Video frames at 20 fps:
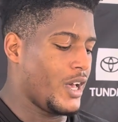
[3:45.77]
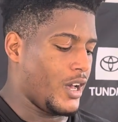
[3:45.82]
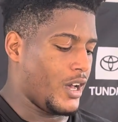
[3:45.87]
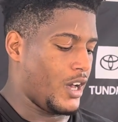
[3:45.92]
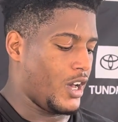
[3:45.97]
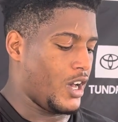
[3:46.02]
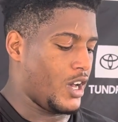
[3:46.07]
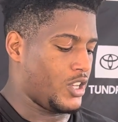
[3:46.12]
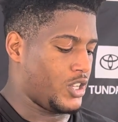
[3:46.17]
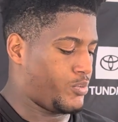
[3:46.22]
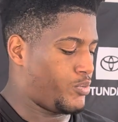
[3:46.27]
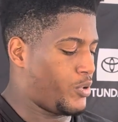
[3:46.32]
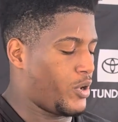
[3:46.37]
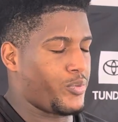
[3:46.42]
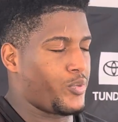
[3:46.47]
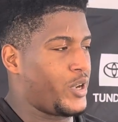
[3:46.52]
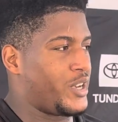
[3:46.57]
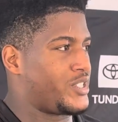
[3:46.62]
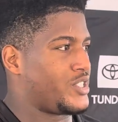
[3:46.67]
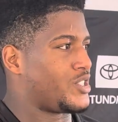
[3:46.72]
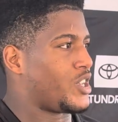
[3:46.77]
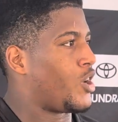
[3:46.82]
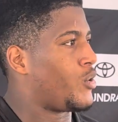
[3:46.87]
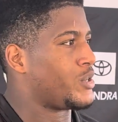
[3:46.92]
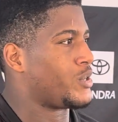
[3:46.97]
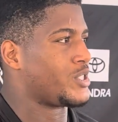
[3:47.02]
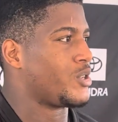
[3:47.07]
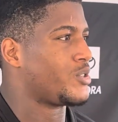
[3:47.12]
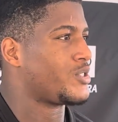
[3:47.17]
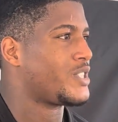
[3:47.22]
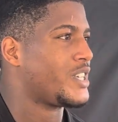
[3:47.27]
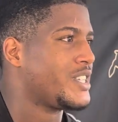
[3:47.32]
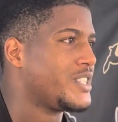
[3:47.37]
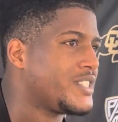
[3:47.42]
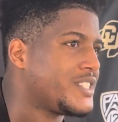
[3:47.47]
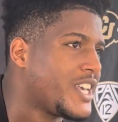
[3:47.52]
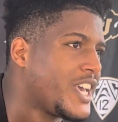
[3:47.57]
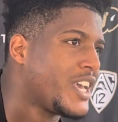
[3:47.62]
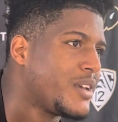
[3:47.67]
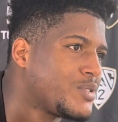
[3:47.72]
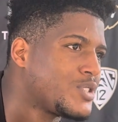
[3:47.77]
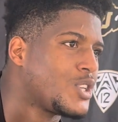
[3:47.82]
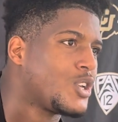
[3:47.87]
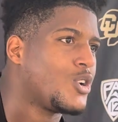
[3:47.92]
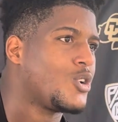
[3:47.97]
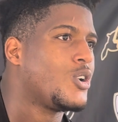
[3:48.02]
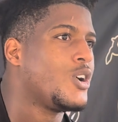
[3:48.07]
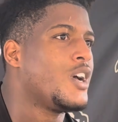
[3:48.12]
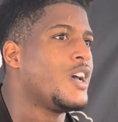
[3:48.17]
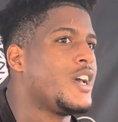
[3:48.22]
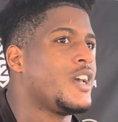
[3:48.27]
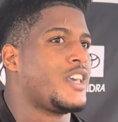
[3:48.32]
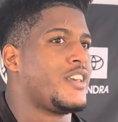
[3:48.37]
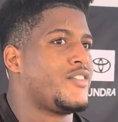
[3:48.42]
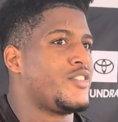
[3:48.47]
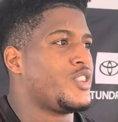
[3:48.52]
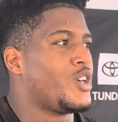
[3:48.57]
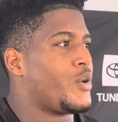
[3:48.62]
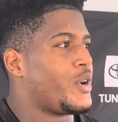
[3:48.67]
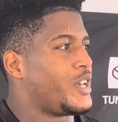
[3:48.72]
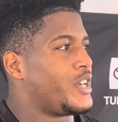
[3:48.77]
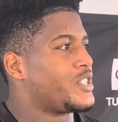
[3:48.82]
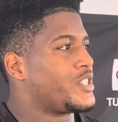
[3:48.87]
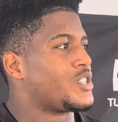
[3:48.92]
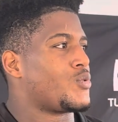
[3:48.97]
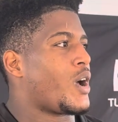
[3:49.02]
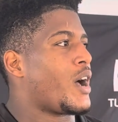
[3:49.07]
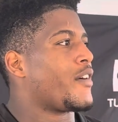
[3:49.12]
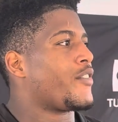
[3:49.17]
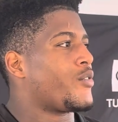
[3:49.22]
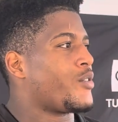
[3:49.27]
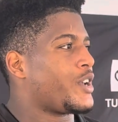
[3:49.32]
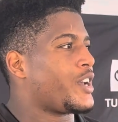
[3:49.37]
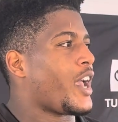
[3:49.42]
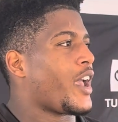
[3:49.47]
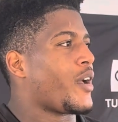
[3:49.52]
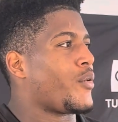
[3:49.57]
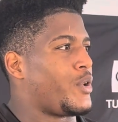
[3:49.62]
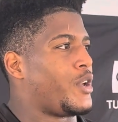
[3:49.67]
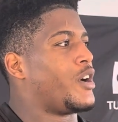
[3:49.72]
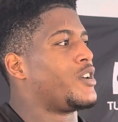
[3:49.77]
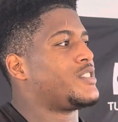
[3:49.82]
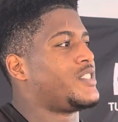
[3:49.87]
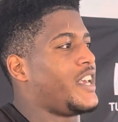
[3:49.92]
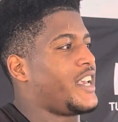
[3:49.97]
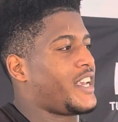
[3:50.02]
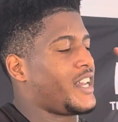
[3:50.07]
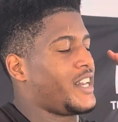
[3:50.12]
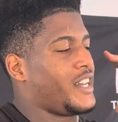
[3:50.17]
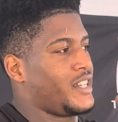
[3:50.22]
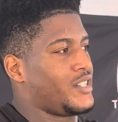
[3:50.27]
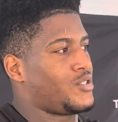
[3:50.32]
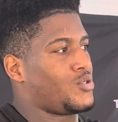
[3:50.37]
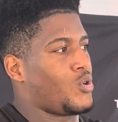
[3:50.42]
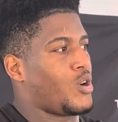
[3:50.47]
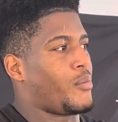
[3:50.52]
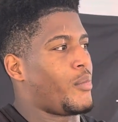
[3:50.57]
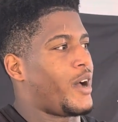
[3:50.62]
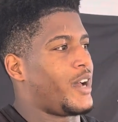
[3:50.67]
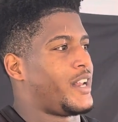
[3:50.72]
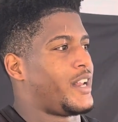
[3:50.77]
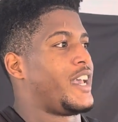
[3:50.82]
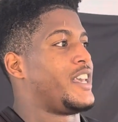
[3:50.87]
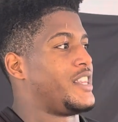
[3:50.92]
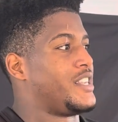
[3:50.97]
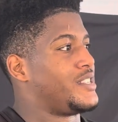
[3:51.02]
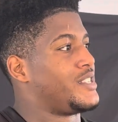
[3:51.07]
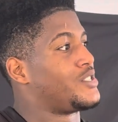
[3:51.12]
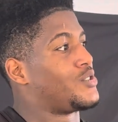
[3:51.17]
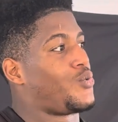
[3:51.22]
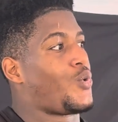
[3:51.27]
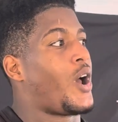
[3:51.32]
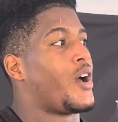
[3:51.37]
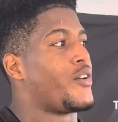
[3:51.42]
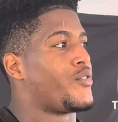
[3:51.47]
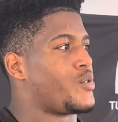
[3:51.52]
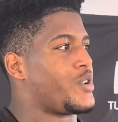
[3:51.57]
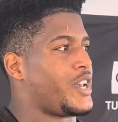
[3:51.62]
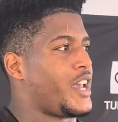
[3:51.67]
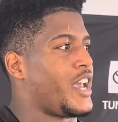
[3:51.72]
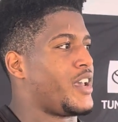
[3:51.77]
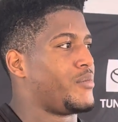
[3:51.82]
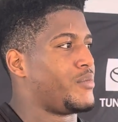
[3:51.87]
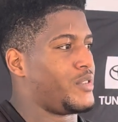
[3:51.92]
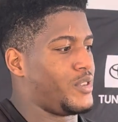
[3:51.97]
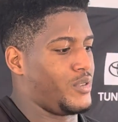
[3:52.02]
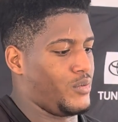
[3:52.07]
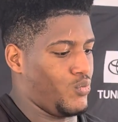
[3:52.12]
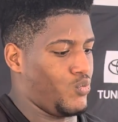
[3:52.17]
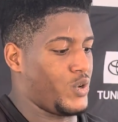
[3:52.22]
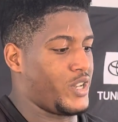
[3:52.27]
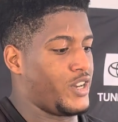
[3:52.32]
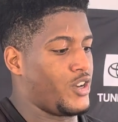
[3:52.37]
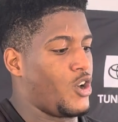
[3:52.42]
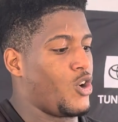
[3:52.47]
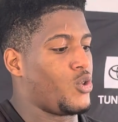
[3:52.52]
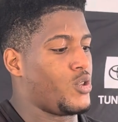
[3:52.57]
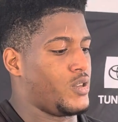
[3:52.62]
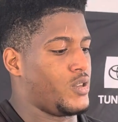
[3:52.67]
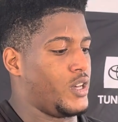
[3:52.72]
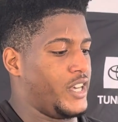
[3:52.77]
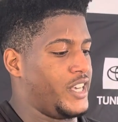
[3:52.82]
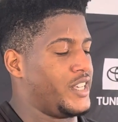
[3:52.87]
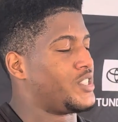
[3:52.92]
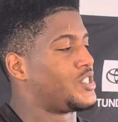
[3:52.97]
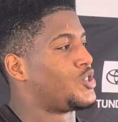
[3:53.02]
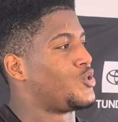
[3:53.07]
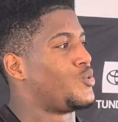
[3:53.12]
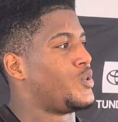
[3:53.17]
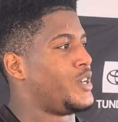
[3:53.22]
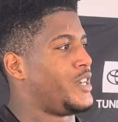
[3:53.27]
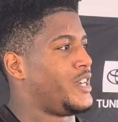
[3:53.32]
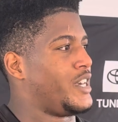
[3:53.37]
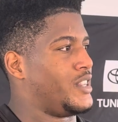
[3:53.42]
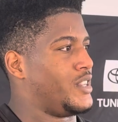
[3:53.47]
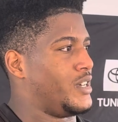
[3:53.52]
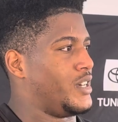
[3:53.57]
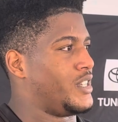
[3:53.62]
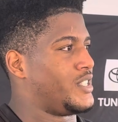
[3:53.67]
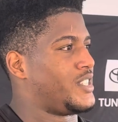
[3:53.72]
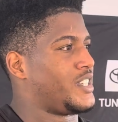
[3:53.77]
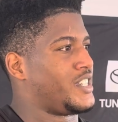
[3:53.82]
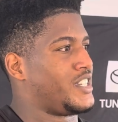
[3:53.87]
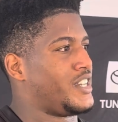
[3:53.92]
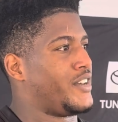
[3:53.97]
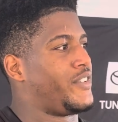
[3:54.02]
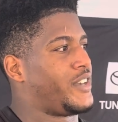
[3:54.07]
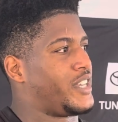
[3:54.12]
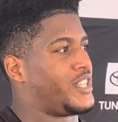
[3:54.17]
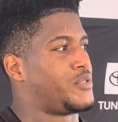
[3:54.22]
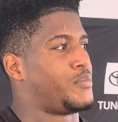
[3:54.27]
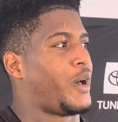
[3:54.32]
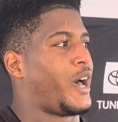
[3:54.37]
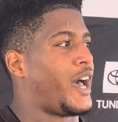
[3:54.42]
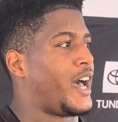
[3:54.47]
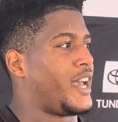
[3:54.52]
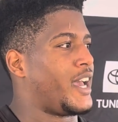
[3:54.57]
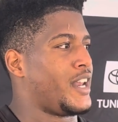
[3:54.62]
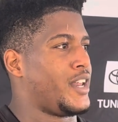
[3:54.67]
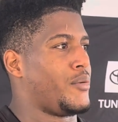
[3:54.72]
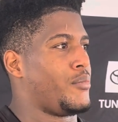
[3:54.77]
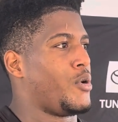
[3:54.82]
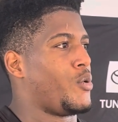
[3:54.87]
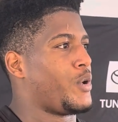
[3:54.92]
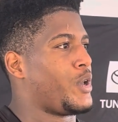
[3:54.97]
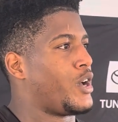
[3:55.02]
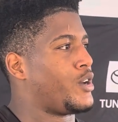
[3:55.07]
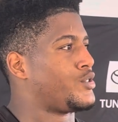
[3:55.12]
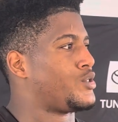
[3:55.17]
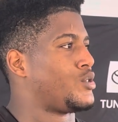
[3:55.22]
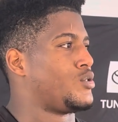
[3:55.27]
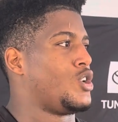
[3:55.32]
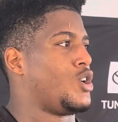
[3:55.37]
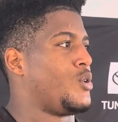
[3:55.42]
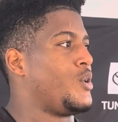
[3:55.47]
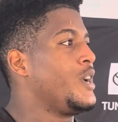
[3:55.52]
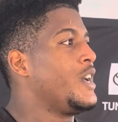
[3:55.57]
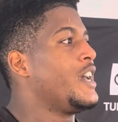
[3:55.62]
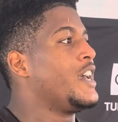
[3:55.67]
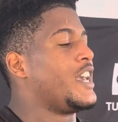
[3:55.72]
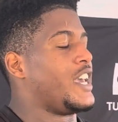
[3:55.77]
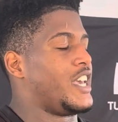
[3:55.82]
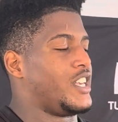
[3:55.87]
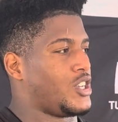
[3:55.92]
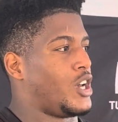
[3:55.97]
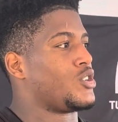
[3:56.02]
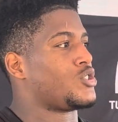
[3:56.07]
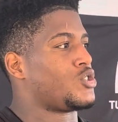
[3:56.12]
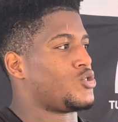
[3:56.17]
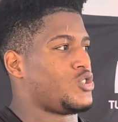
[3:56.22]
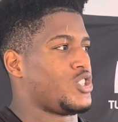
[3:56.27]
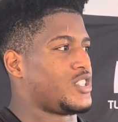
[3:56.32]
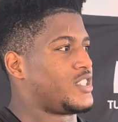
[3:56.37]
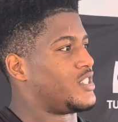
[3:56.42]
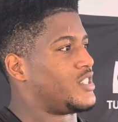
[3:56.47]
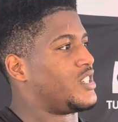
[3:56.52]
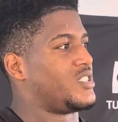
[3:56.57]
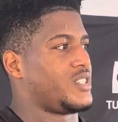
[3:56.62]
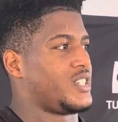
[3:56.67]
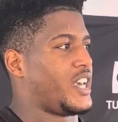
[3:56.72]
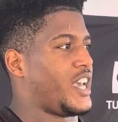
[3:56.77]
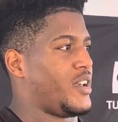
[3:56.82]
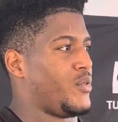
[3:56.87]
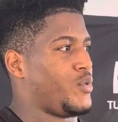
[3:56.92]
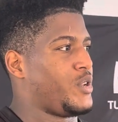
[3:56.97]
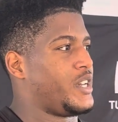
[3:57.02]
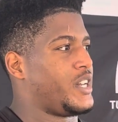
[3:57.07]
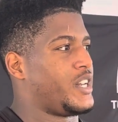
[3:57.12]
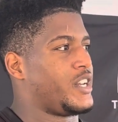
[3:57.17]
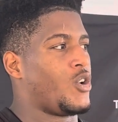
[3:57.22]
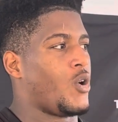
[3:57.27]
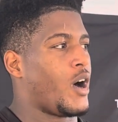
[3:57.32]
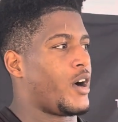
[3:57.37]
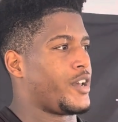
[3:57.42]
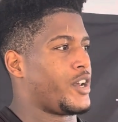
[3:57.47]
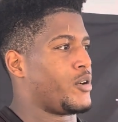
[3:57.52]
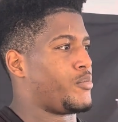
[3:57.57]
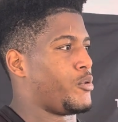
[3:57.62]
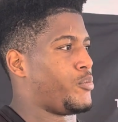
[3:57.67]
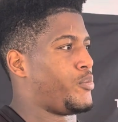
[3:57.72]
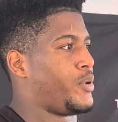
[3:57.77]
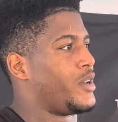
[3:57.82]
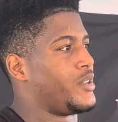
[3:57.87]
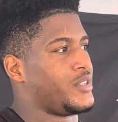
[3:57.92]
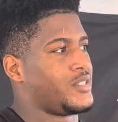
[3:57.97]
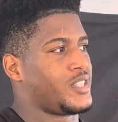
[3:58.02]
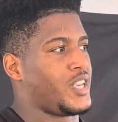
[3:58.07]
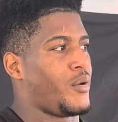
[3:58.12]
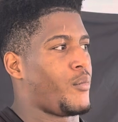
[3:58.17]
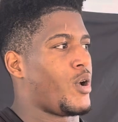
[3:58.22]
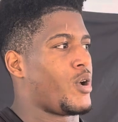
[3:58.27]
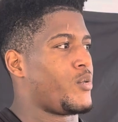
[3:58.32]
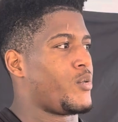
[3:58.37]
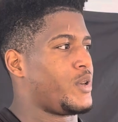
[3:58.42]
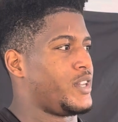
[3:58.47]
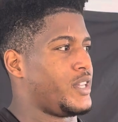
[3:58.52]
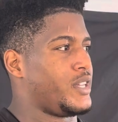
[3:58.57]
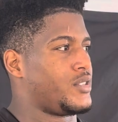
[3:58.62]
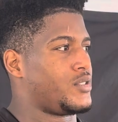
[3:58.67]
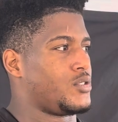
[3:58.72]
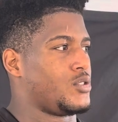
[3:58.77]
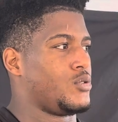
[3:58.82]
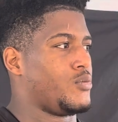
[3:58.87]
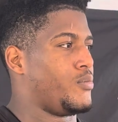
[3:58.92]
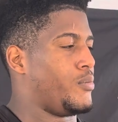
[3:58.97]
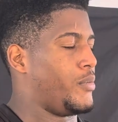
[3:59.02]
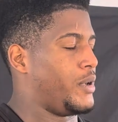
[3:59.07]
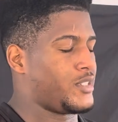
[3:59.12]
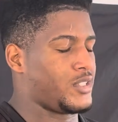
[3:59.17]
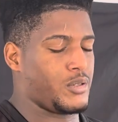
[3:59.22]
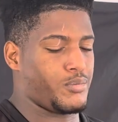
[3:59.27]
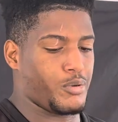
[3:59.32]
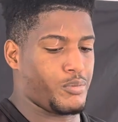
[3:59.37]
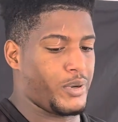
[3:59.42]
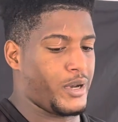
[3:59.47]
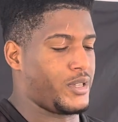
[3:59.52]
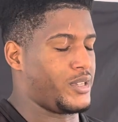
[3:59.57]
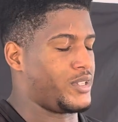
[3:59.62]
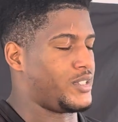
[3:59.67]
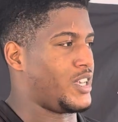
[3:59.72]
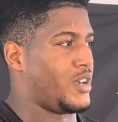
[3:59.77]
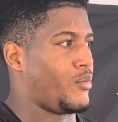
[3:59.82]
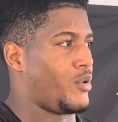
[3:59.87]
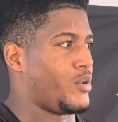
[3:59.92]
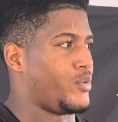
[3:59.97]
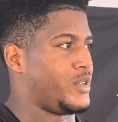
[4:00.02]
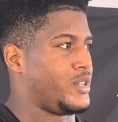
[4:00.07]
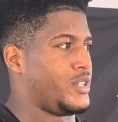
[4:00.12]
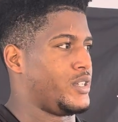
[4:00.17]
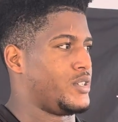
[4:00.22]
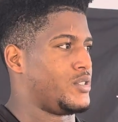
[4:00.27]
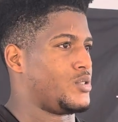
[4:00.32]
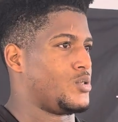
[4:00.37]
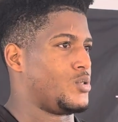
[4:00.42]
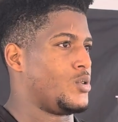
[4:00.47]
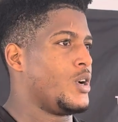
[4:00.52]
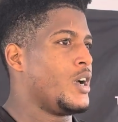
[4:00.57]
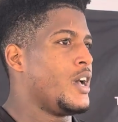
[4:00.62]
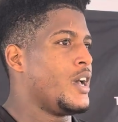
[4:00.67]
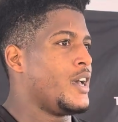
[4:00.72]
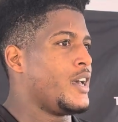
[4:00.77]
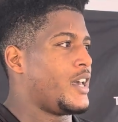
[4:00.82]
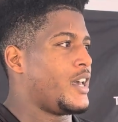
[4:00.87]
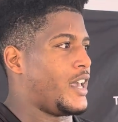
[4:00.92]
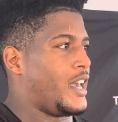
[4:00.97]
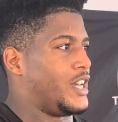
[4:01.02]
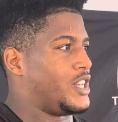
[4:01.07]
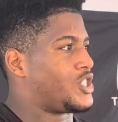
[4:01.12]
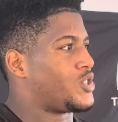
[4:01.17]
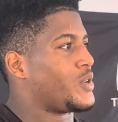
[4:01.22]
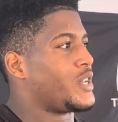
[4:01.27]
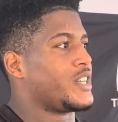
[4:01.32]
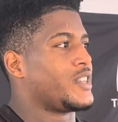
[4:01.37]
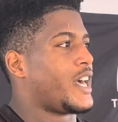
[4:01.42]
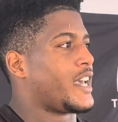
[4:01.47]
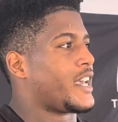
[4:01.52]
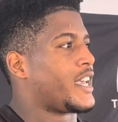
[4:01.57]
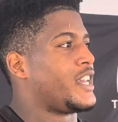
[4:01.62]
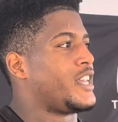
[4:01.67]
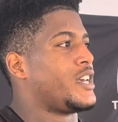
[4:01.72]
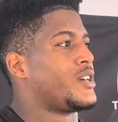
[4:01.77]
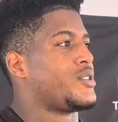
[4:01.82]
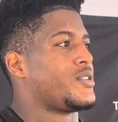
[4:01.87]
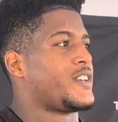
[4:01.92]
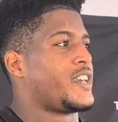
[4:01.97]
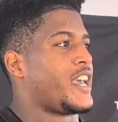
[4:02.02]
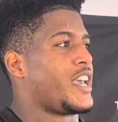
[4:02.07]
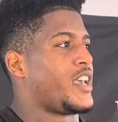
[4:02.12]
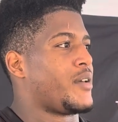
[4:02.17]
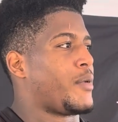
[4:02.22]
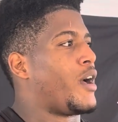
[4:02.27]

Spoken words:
The preparation is always going to stay the same. So even though it is a rivalry game, we are taking it into our mind, hey, this is a rivalry game. We know the history and the significance behind it, but we also know it's also just another game. We need to go out here, prepare the same way we need to, mentally prepare the same way we need to, and treat it like any other game.